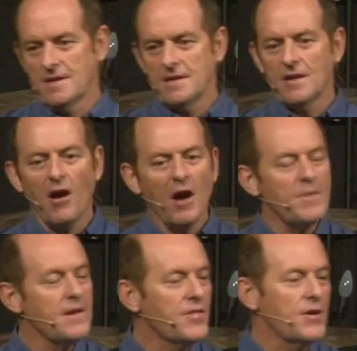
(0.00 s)
You know, I've
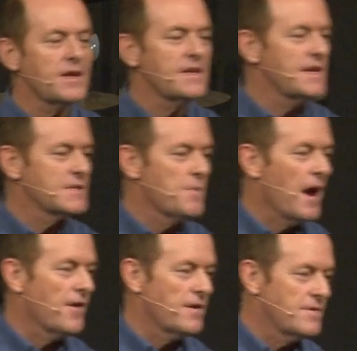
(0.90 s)
been 30 years
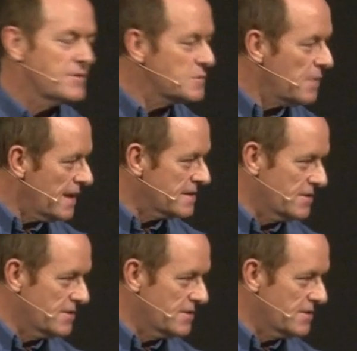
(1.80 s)
married. We've just passed